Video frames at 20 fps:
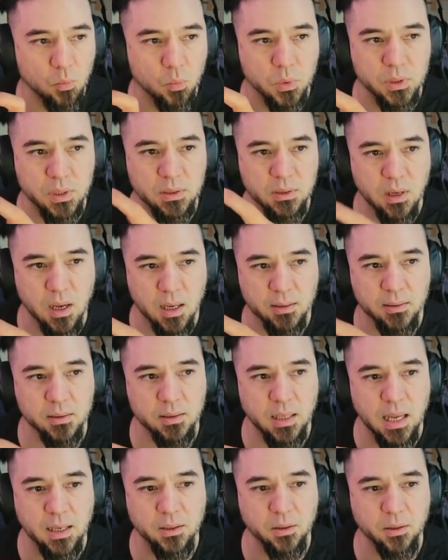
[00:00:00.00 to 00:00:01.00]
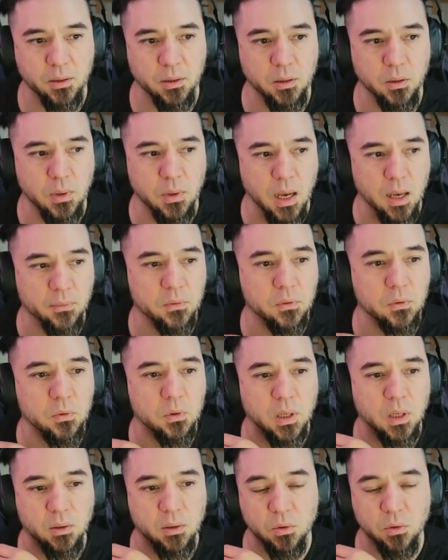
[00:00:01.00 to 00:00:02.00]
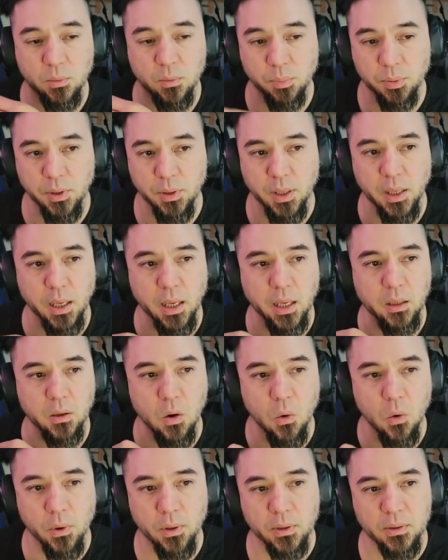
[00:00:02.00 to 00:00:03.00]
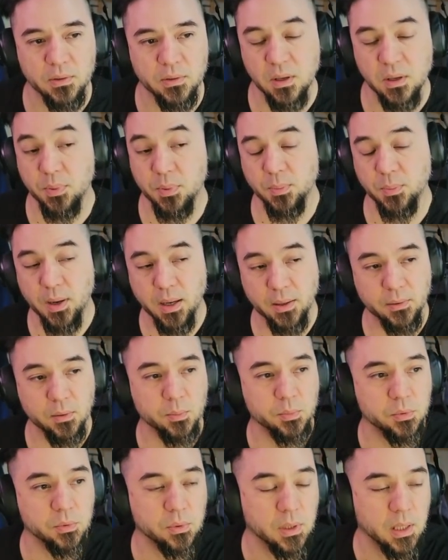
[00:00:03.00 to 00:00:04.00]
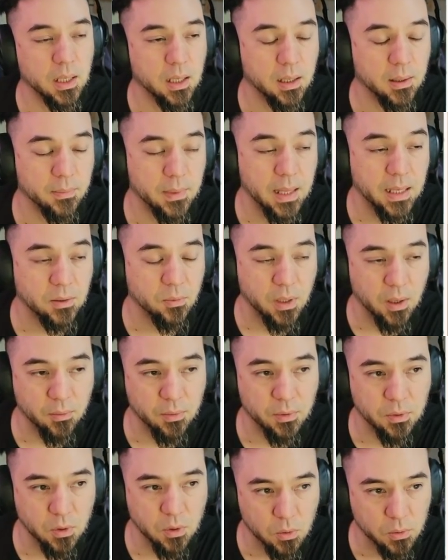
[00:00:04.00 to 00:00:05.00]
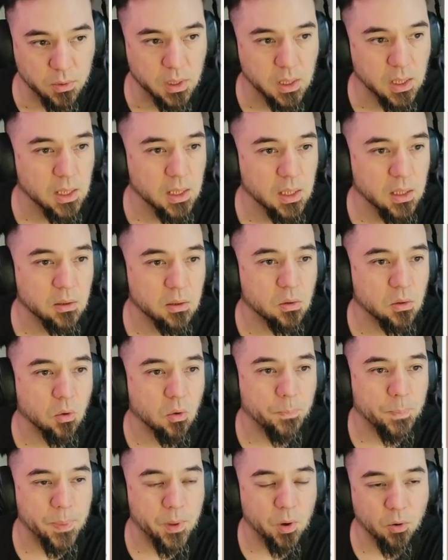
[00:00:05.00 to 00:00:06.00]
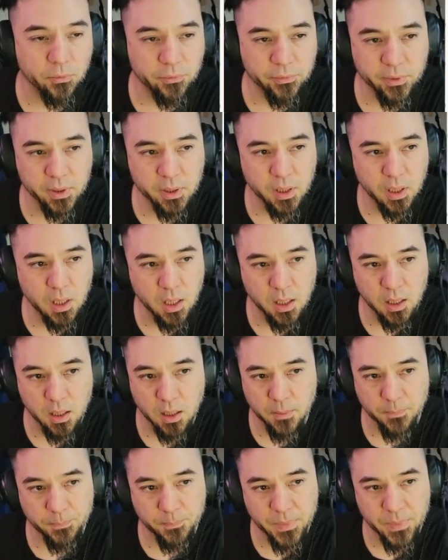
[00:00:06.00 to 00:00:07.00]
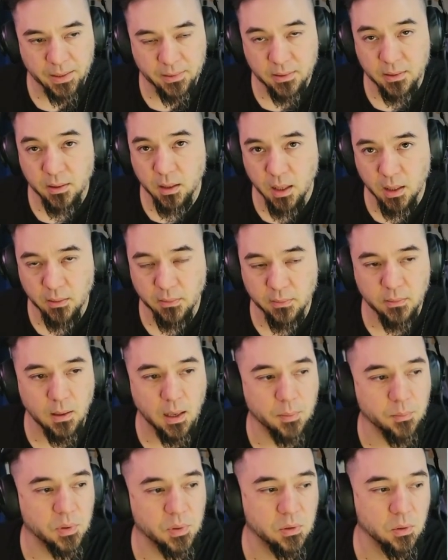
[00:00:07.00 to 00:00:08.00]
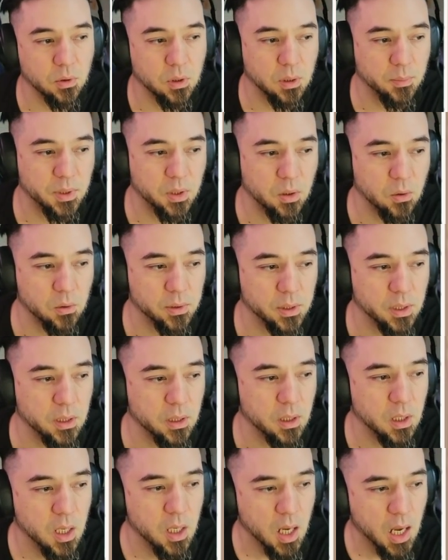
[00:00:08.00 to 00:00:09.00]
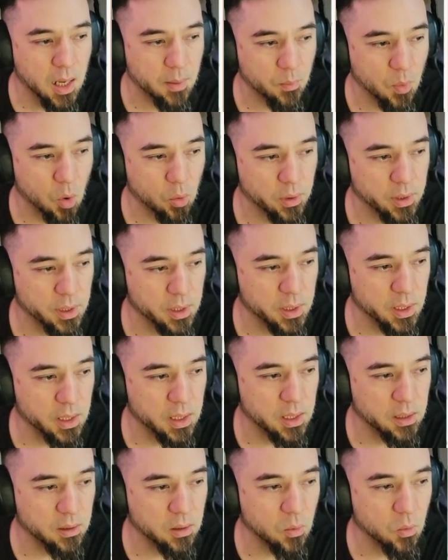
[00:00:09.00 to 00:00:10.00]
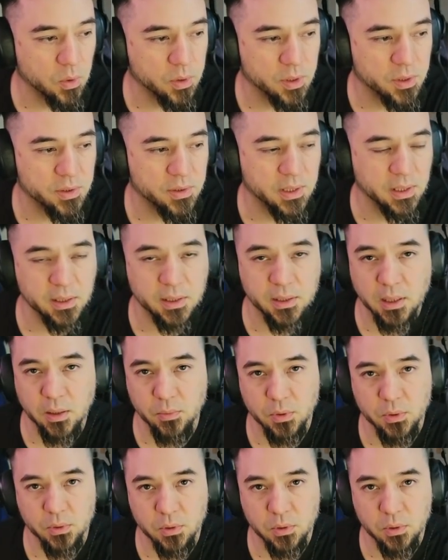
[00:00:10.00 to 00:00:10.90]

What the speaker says: content actually arrives, you can actually play and go in as deep as possible. That's what I was told. So hopefully that's the case. I'm still going to be holding it. I'm only going to hit the Wonder Stelly level